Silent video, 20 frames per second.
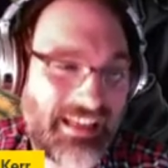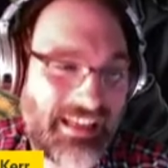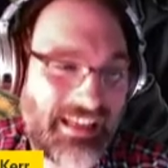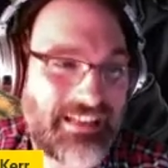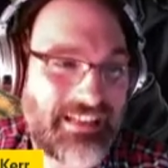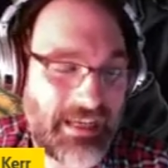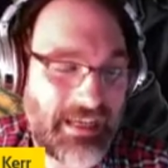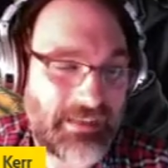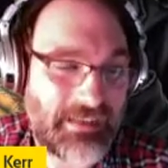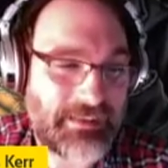
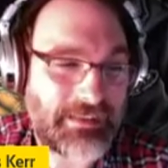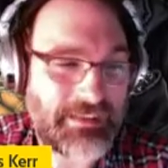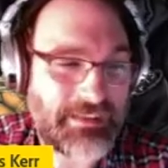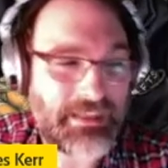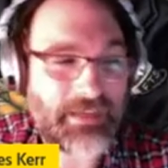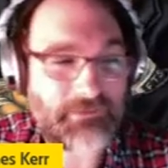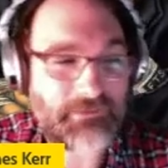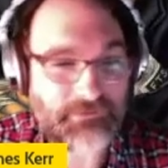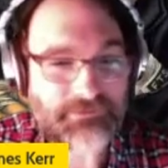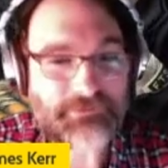Exactly. Yeah.
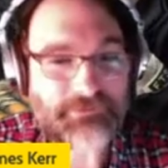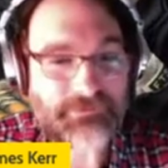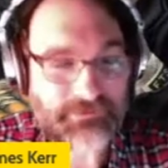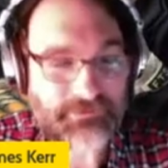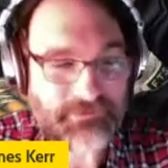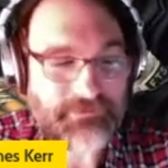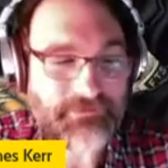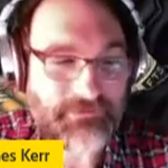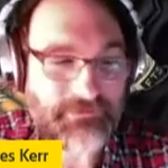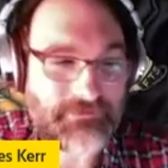
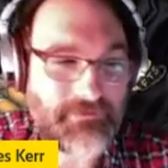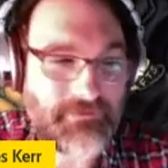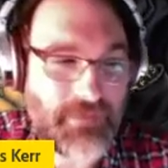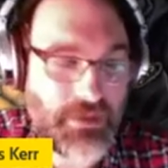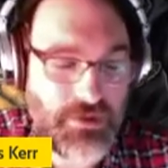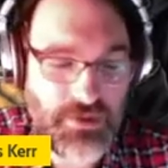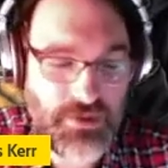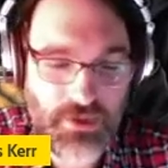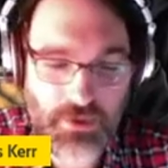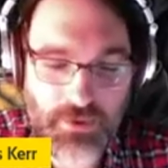
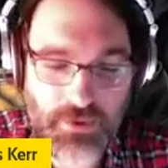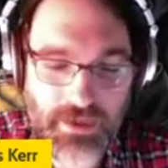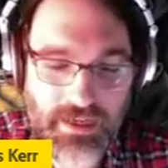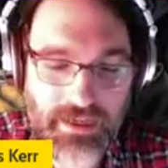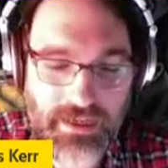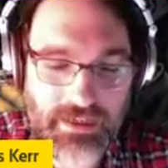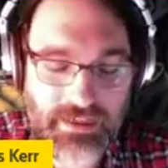So uh, okay.